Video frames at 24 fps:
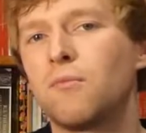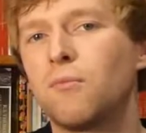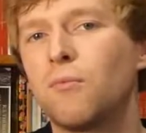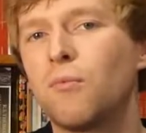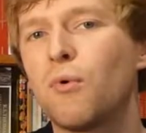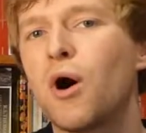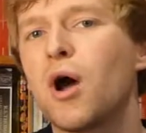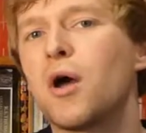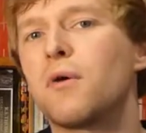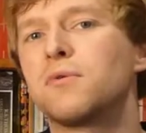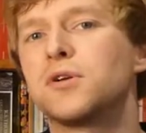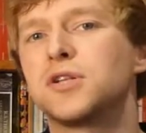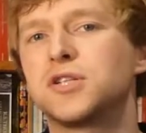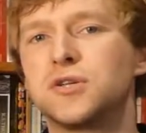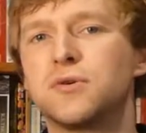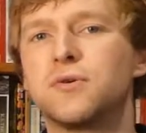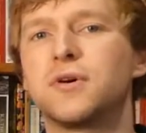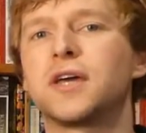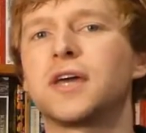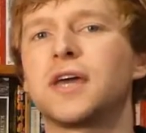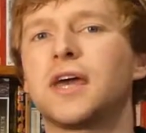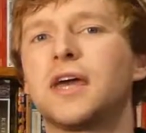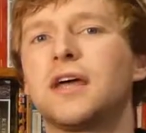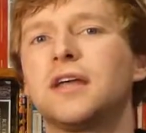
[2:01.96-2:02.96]
why we're
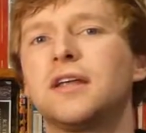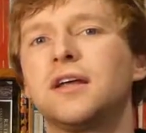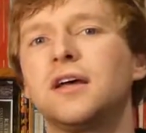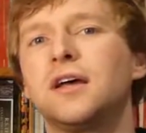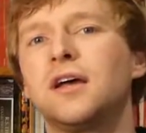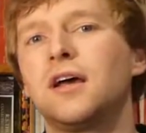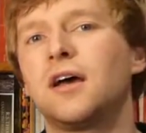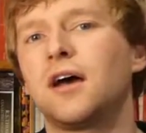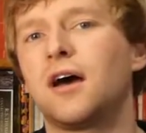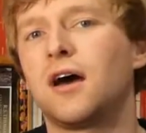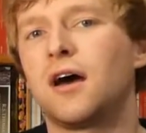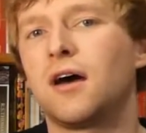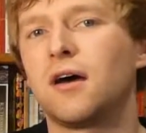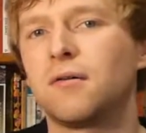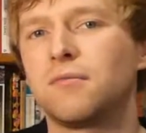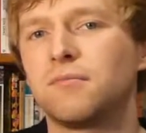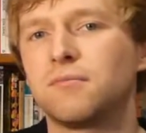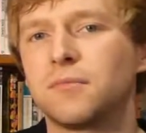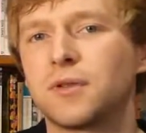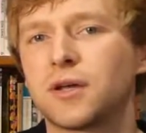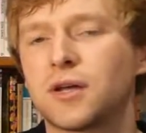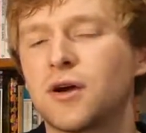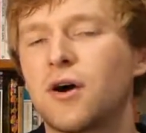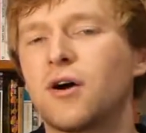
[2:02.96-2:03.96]
doing it,
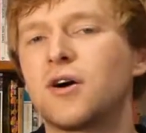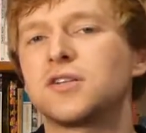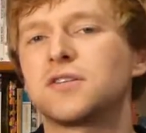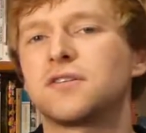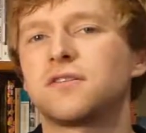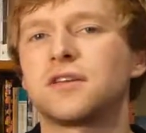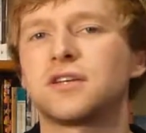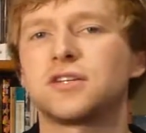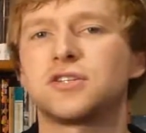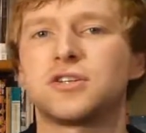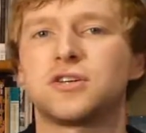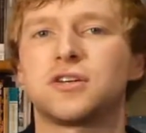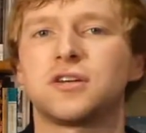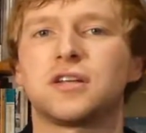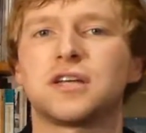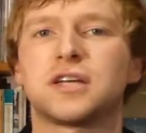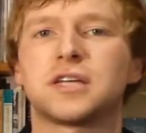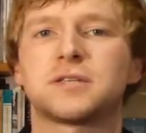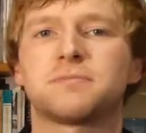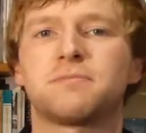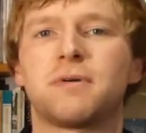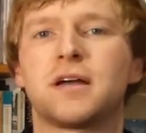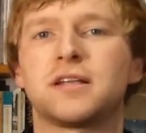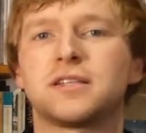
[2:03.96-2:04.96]
the kinds of things you can
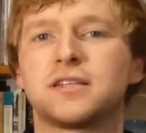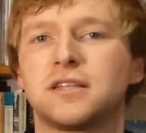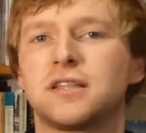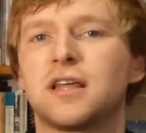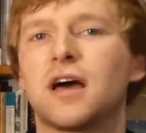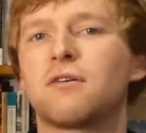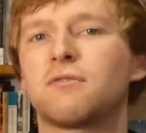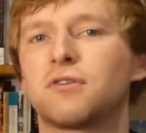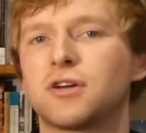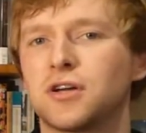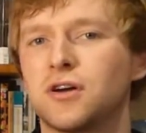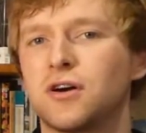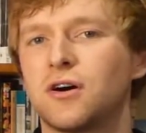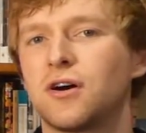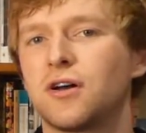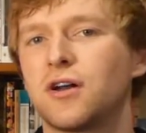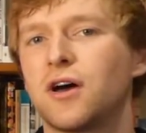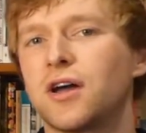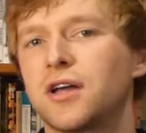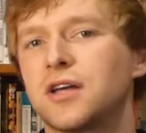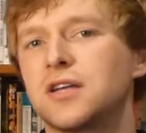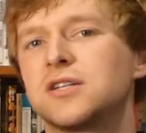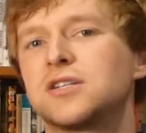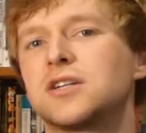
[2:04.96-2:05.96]
expect in that regard,
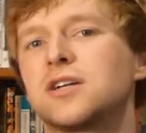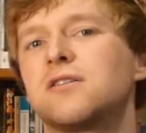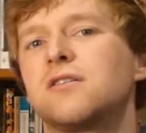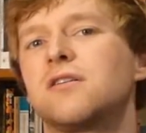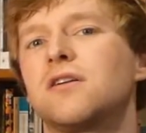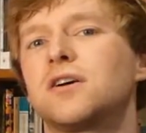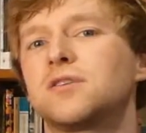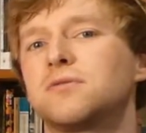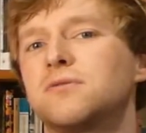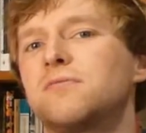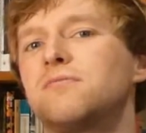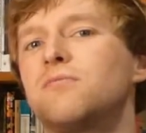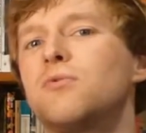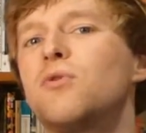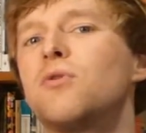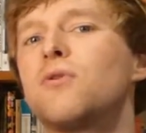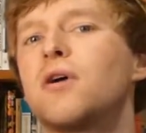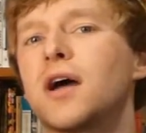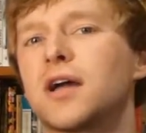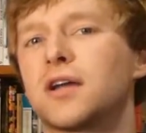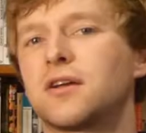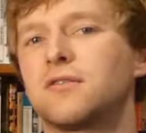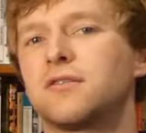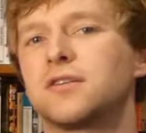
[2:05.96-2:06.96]
I can generalise with more
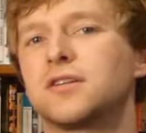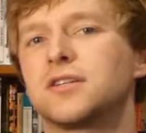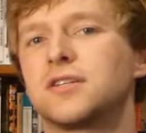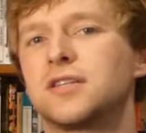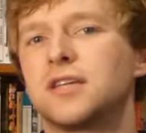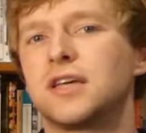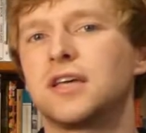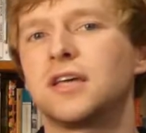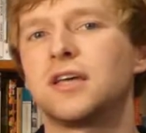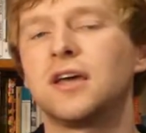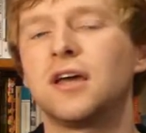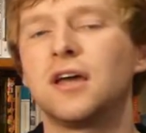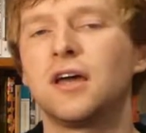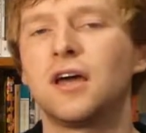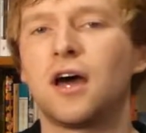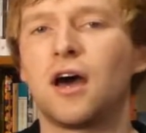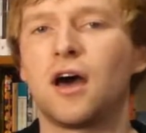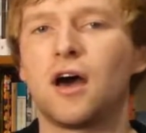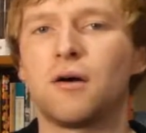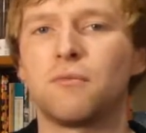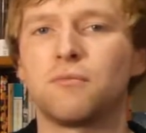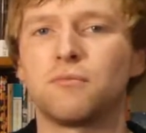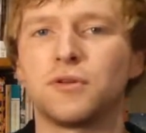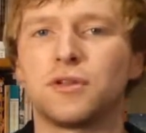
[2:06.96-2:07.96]
accuracy,
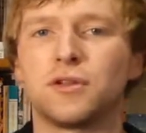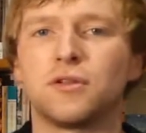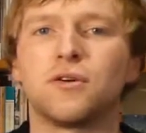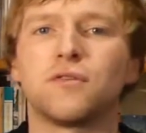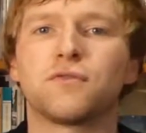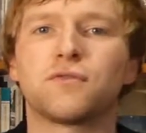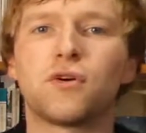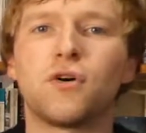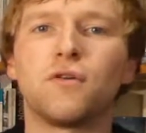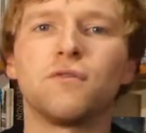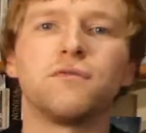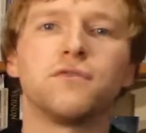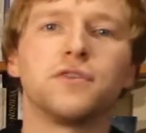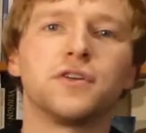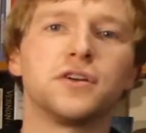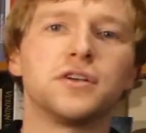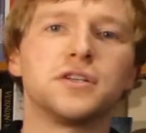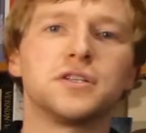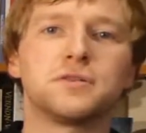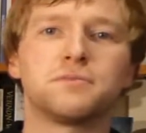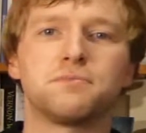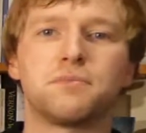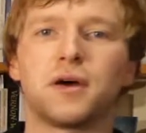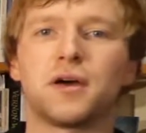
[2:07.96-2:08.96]
with a lot of
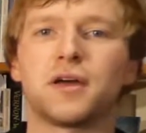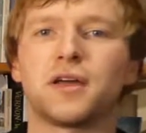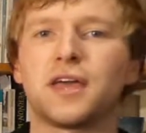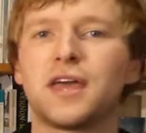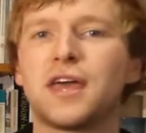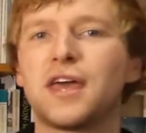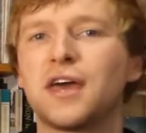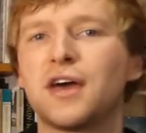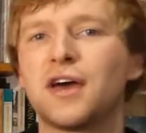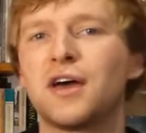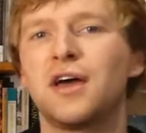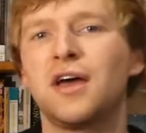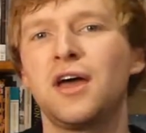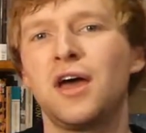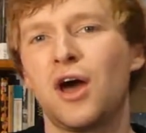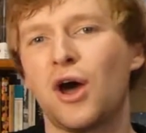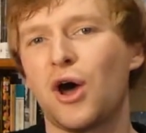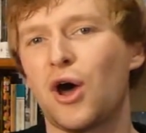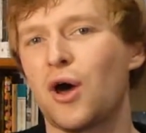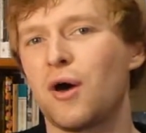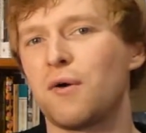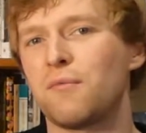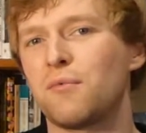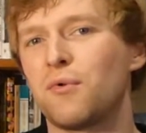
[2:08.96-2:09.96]
confidence. But here,
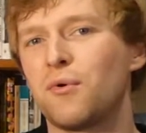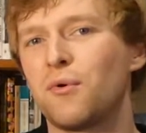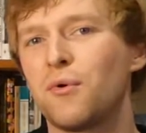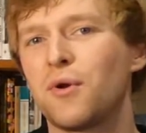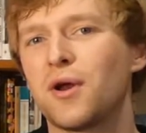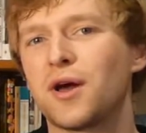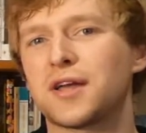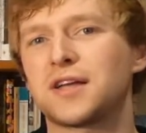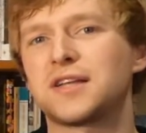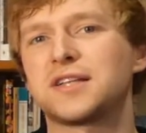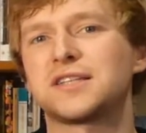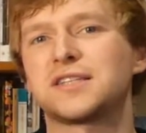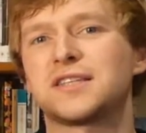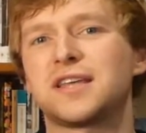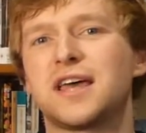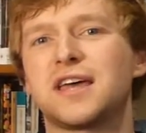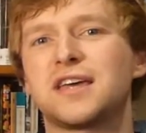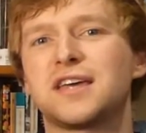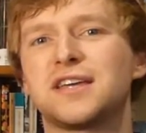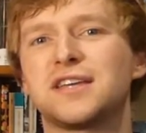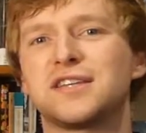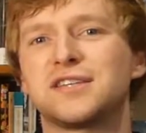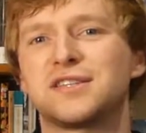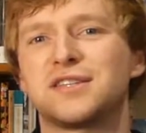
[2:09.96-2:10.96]
all I can say
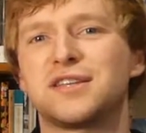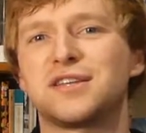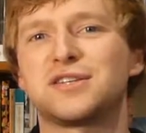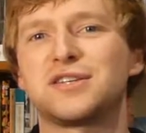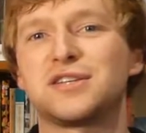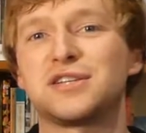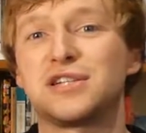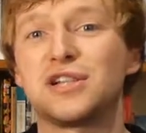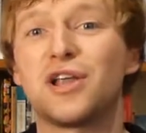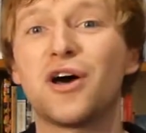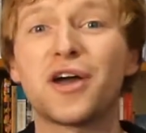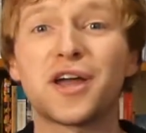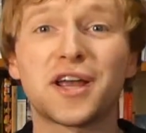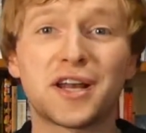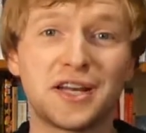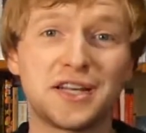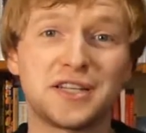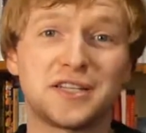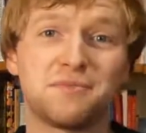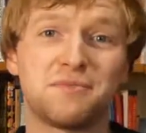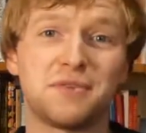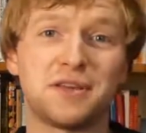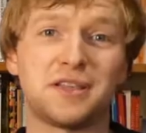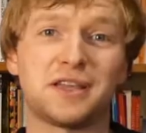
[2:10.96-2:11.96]
is this is likely
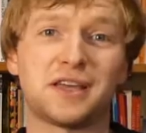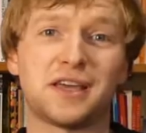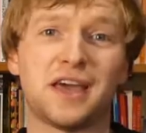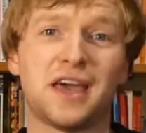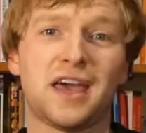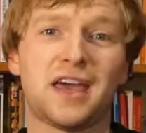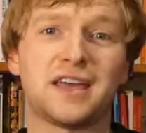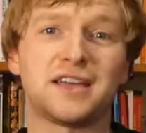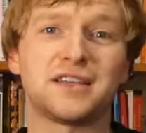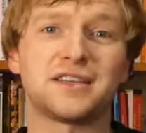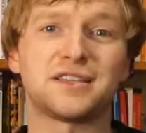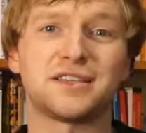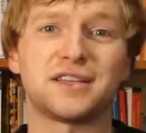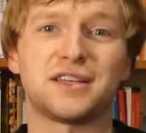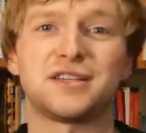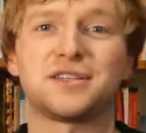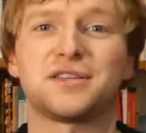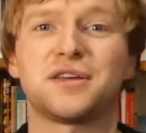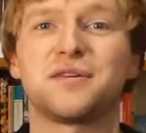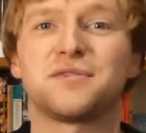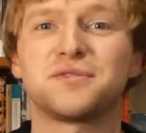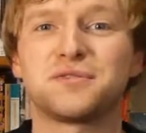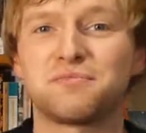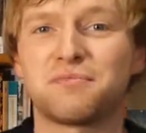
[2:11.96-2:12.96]
to be the case in
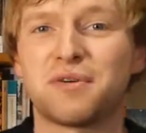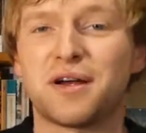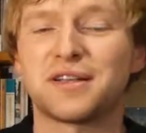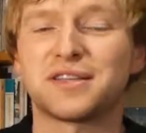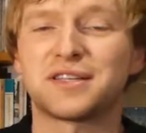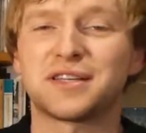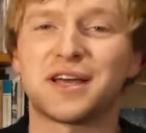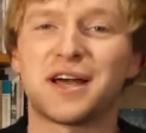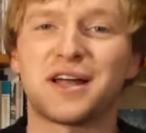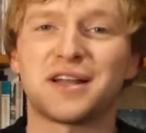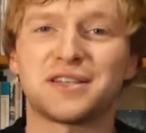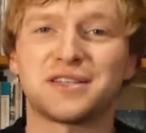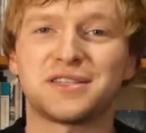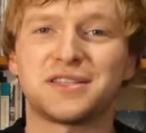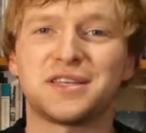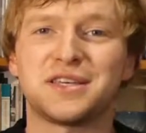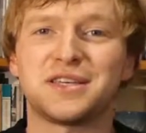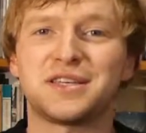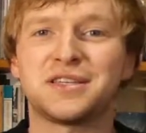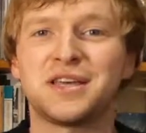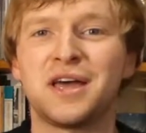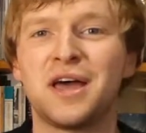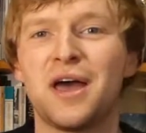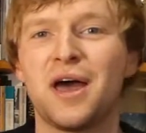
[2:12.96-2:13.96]
terms of
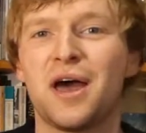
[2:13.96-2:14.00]
practicalities,